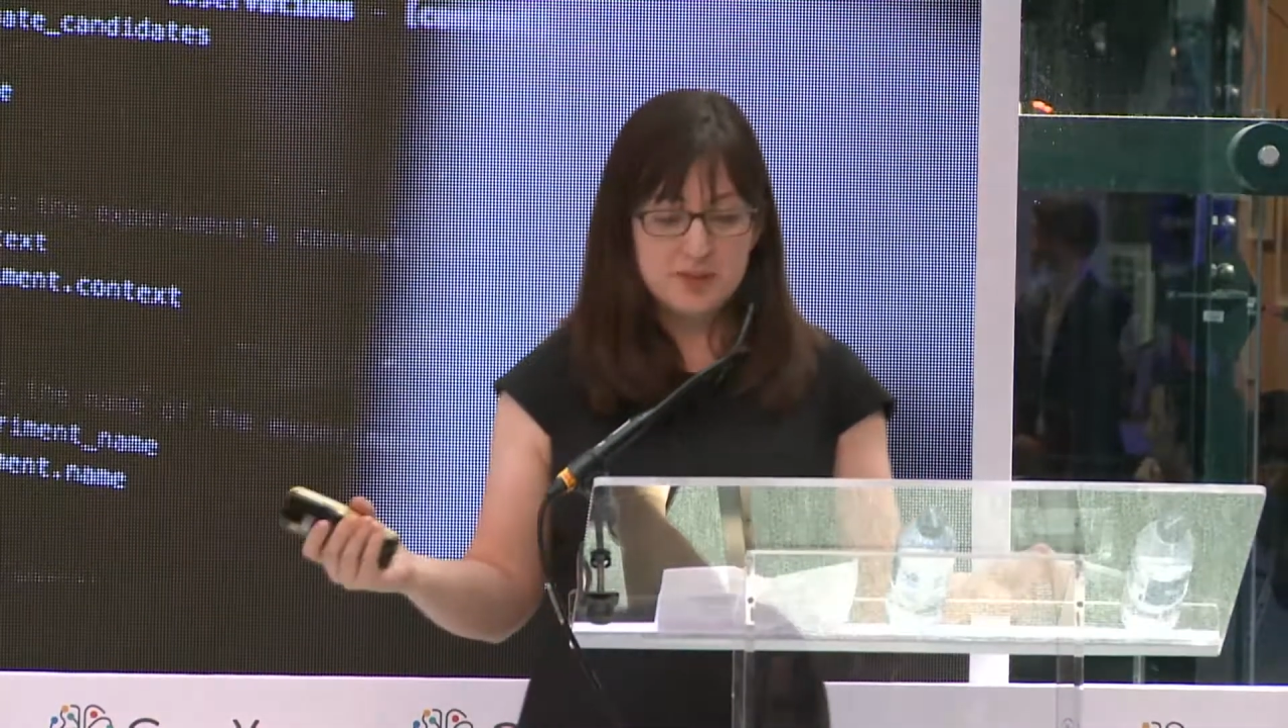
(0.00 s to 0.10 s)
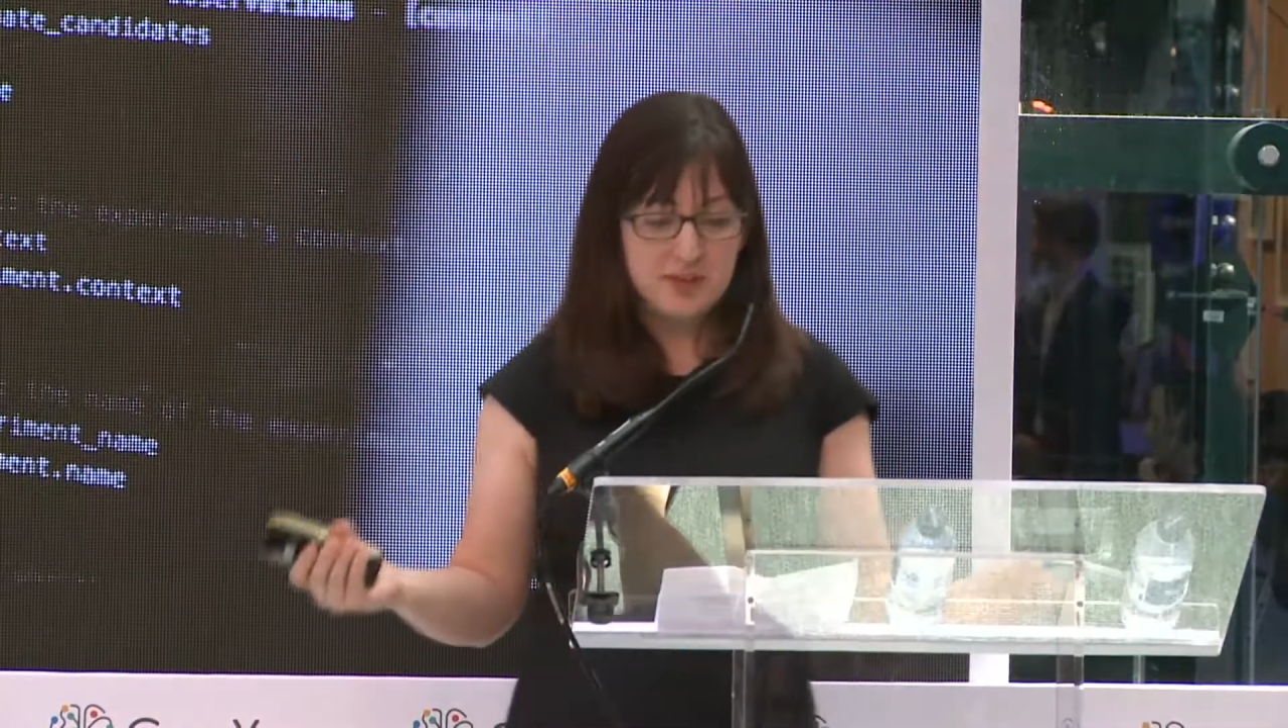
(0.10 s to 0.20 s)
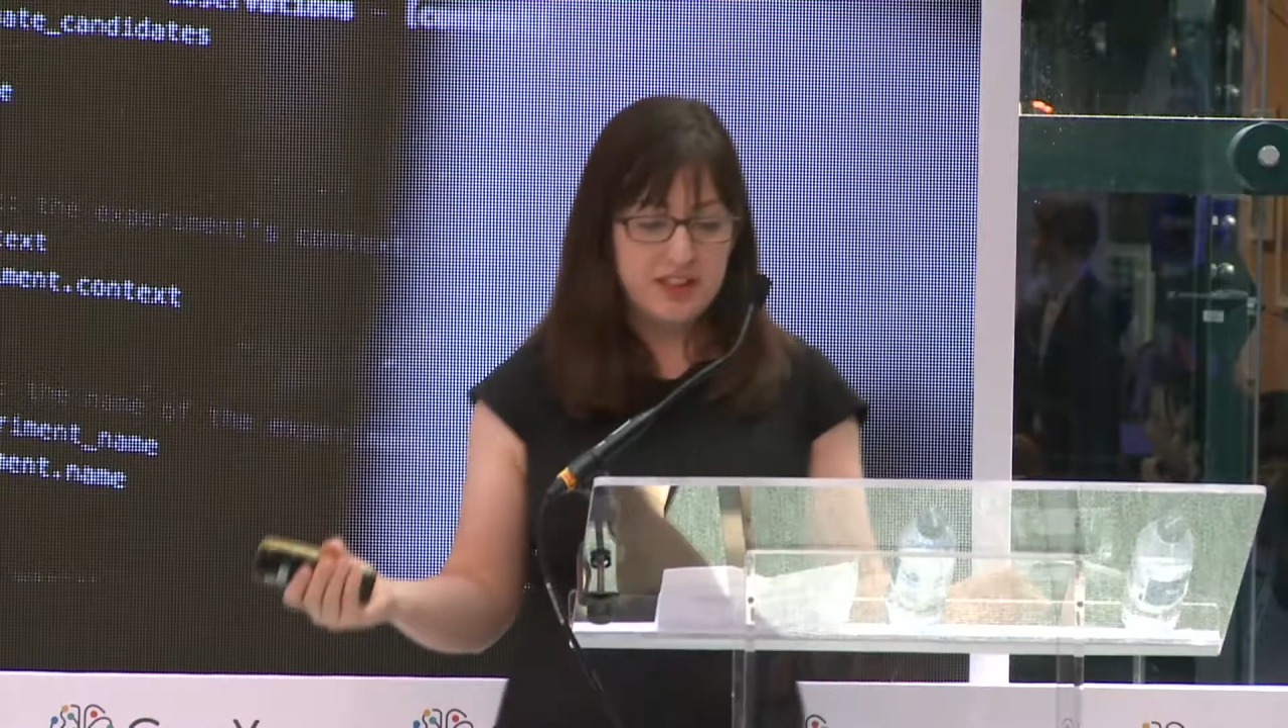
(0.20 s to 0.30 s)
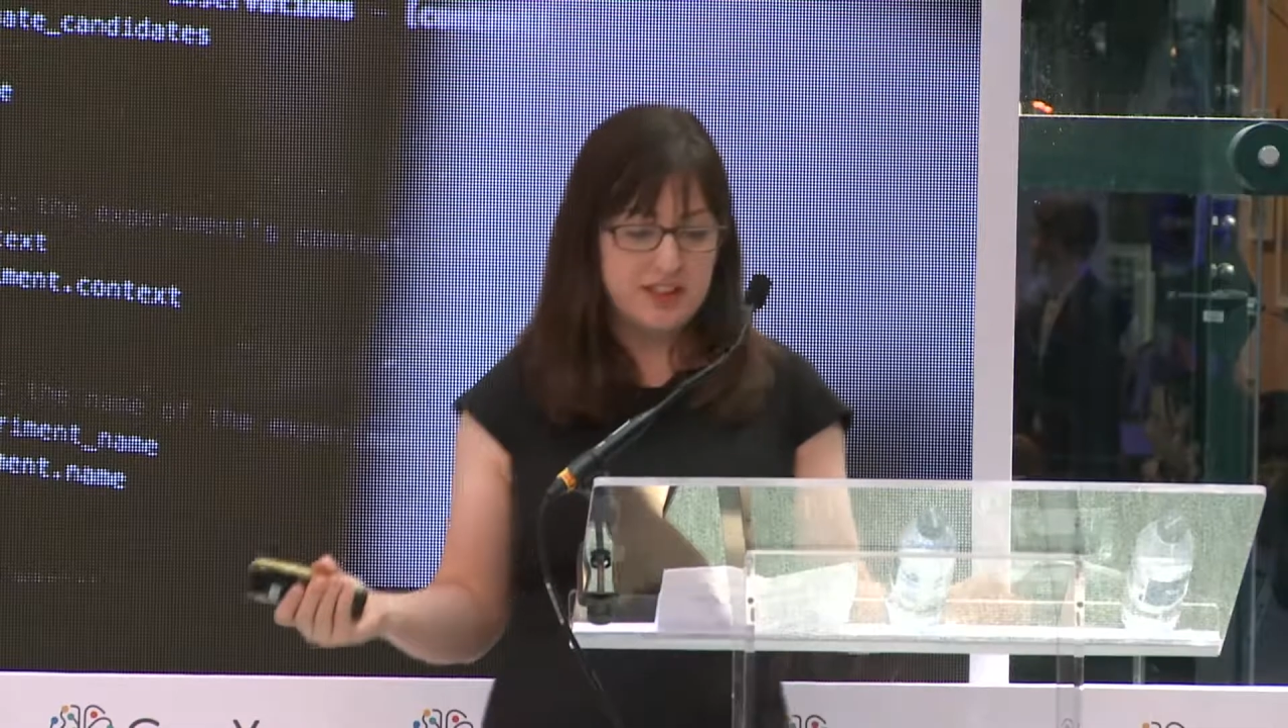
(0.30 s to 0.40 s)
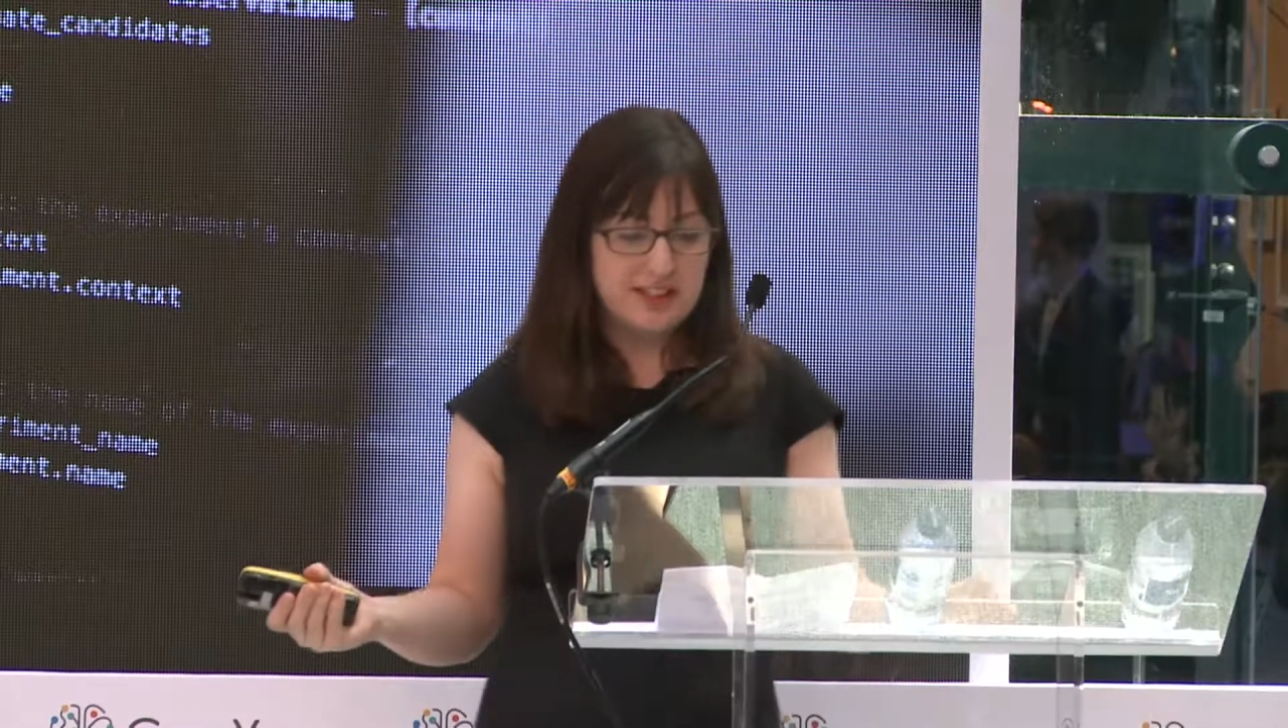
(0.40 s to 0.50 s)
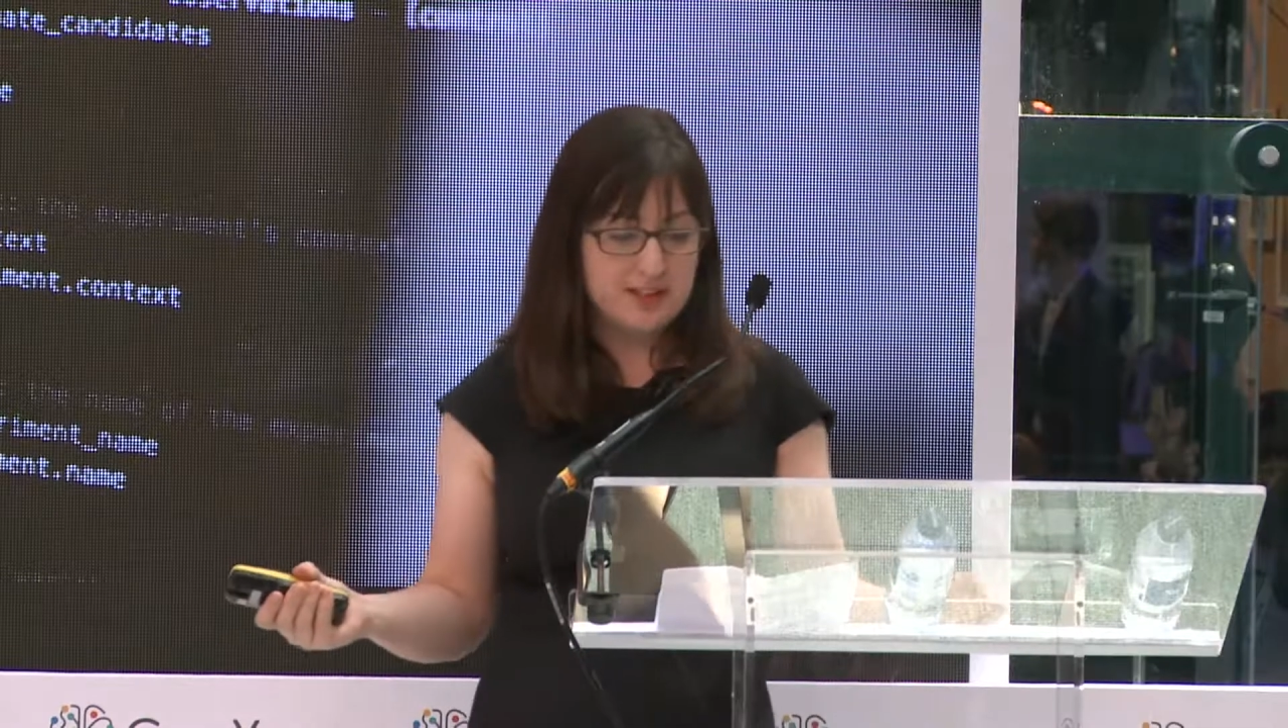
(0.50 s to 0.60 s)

we use.